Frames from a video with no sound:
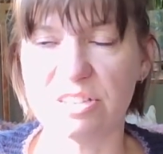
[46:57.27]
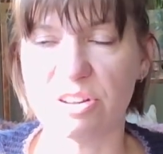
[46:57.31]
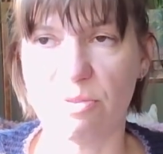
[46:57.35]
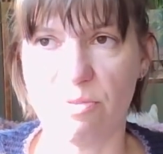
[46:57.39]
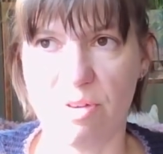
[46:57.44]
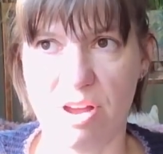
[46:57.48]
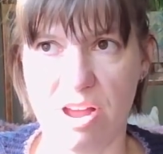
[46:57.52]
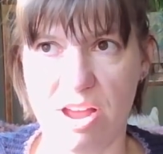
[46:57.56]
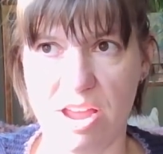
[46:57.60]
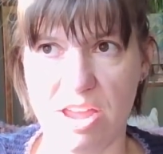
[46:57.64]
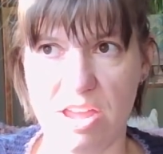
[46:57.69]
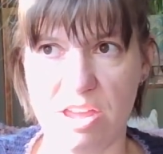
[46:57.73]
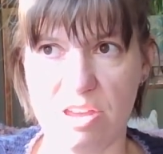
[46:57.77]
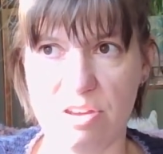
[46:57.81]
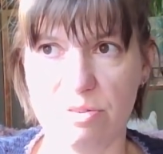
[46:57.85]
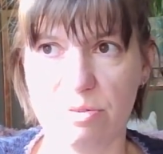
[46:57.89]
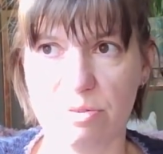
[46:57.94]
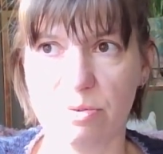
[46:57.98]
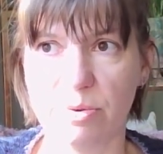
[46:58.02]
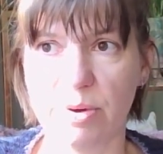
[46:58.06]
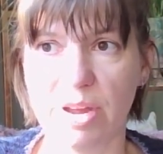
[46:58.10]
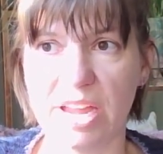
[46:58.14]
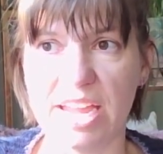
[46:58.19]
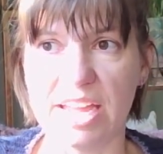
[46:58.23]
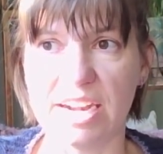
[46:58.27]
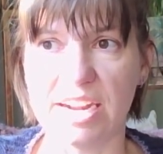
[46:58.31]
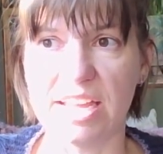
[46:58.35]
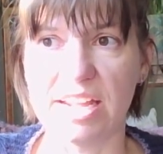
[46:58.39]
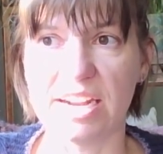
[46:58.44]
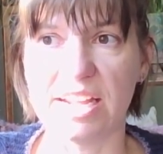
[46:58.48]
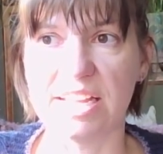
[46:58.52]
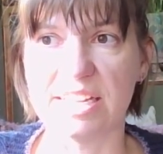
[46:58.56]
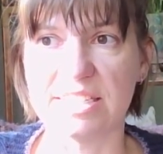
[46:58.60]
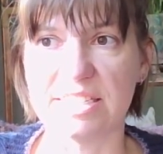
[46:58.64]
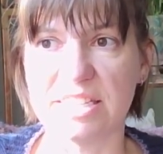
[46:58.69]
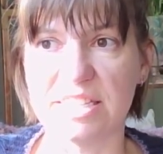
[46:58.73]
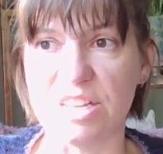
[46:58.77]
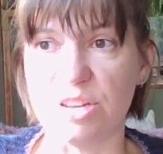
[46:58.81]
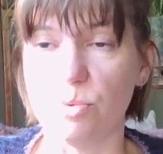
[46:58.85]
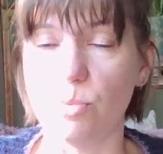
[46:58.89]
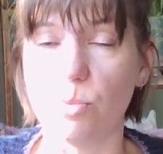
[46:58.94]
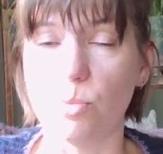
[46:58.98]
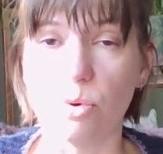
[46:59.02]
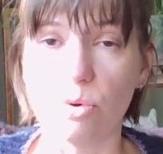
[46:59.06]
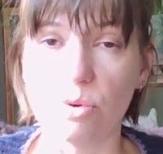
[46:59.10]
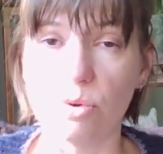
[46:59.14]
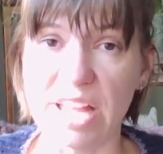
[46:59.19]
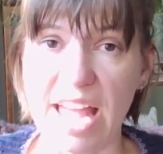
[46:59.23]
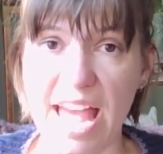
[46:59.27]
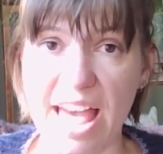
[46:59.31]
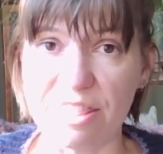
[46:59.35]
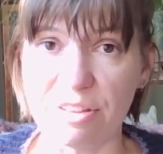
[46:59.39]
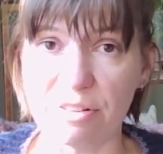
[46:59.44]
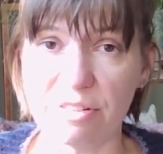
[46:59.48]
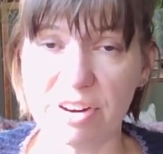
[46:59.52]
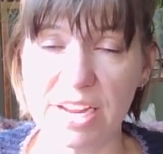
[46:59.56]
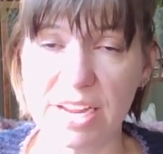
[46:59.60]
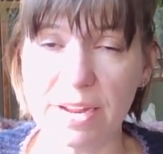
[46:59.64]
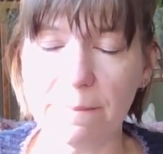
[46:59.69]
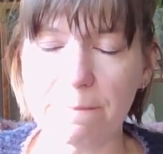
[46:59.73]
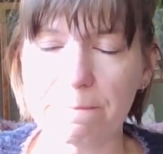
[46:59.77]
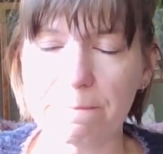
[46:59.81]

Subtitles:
Ohio, and it is the Wool Gathering.